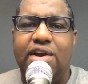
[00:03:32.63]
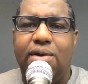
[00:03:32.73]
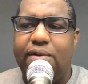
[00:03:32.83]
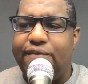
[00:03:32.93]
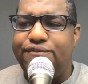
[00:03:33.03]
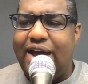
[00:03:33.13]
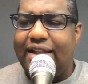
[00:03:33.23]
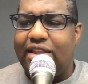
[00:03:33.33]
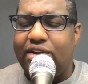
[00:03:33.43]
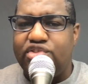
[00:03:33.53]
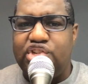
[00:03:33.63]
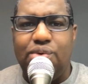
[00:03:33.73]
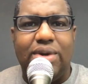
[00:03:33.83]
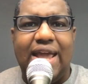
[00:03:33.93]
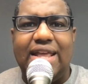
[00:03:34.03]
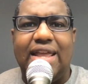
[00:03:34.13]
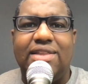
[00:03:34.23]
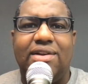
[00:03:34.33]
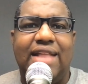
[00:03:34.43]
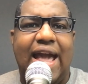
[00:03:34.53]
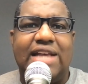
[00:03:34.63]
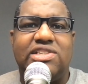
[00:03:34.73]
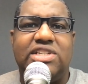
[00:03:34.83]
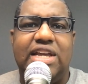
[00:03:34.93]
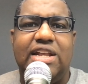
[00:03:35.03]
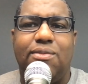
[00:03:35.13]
or the fact that they're 2-8 in their last 10,